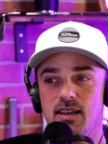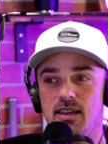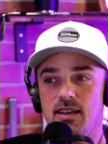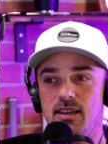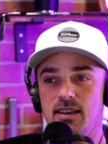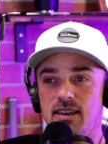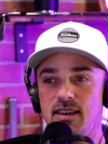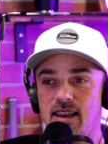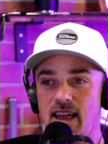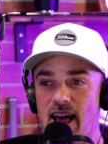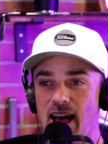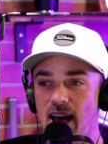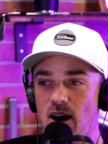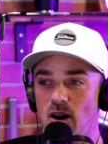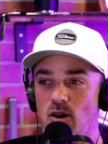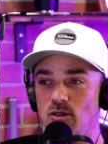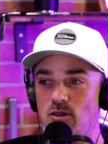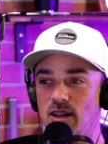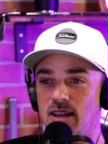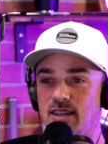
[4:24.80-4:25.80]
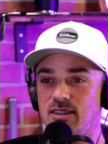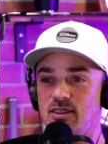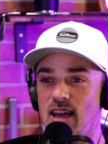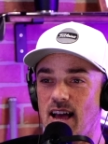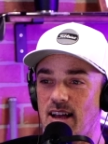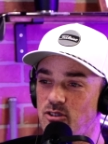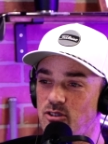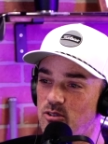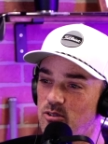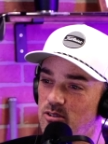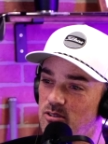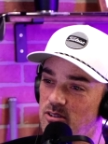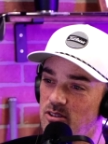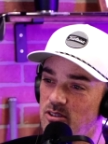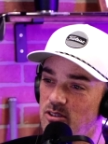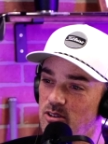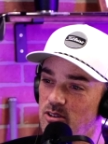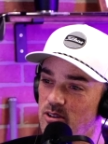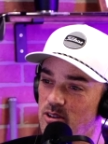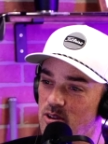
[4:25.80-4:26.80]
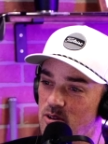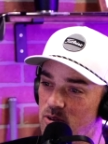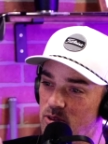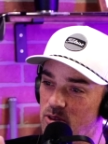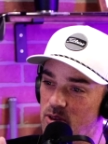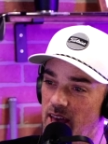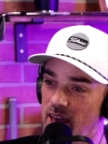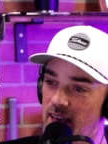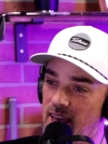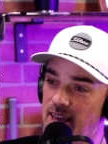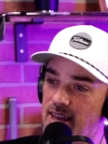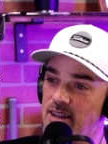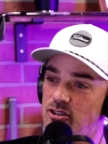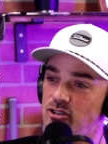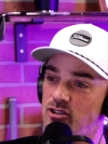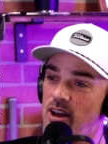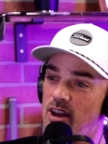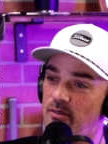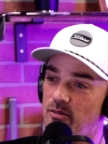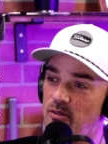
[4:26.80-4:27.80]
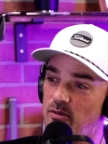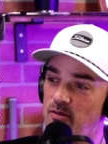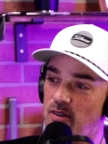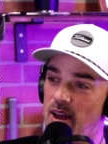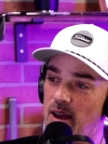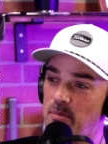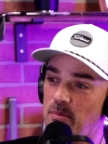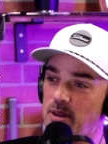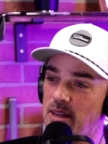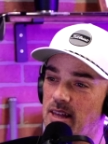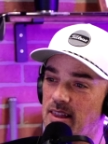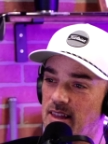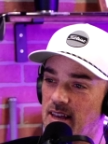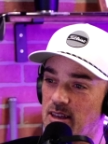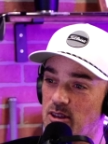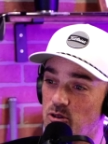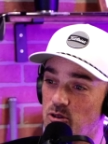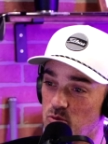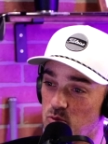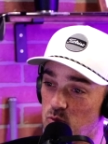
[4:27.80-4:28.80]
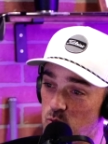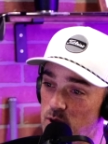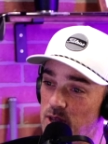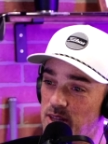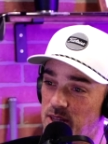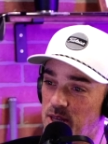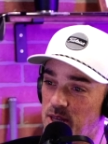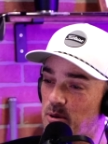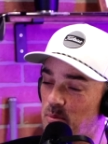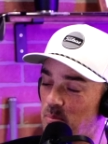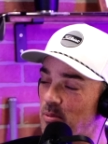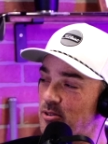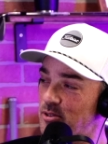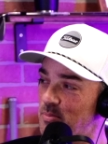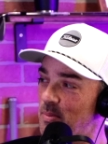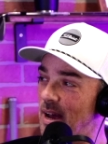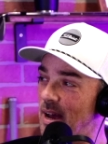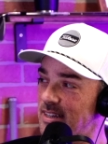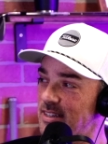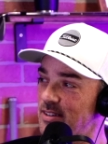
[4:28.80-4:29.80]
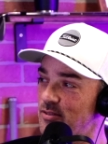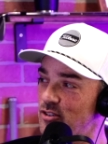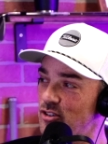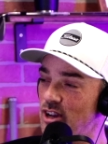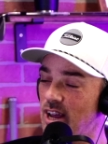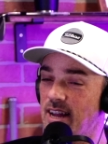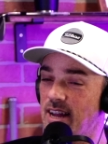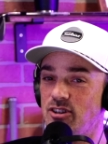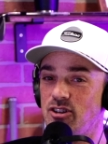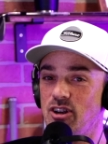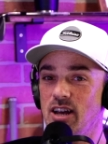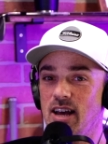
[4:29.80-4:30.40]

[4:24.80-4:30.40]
Now, like, it's, as you age and you have a family, and like your perspectives change.